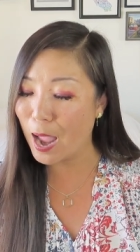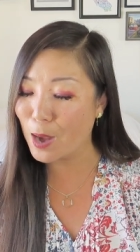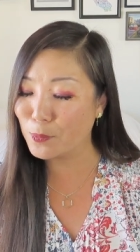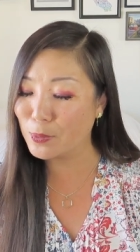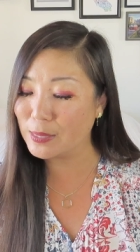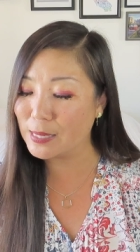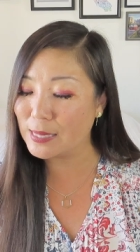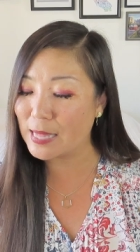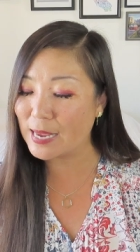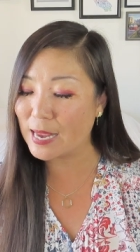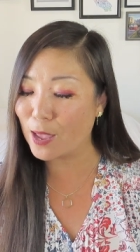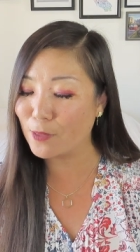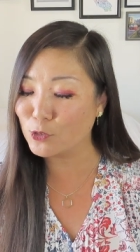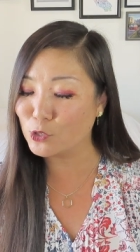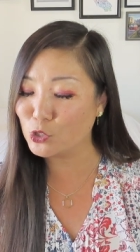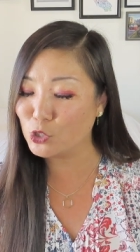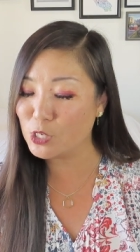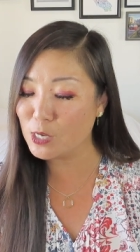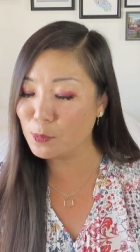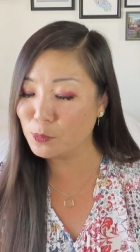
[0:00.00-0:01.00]
I really like how the
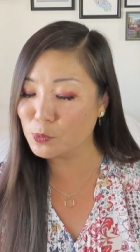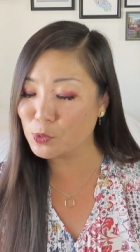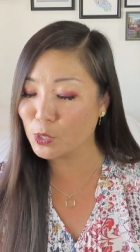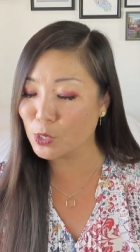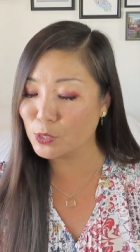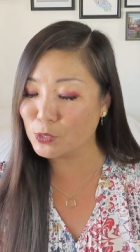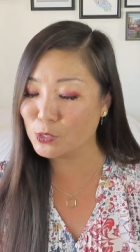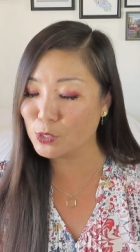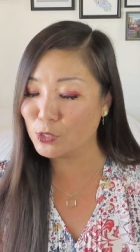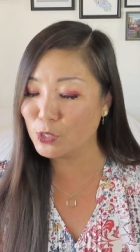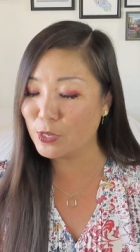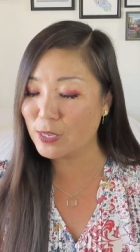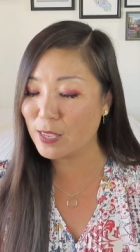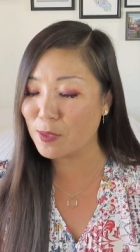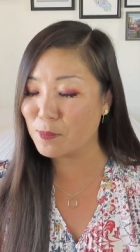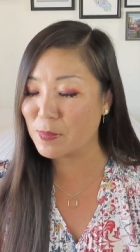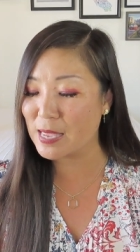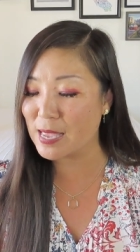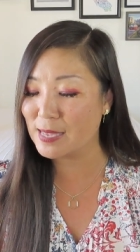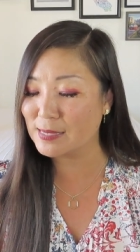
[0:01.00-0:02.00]
sheep turned to look
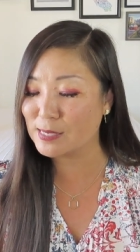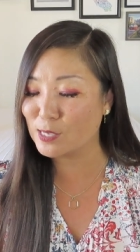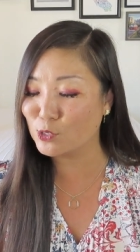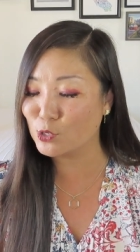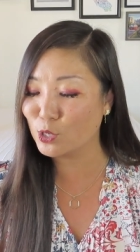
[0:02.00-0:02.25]
at me as I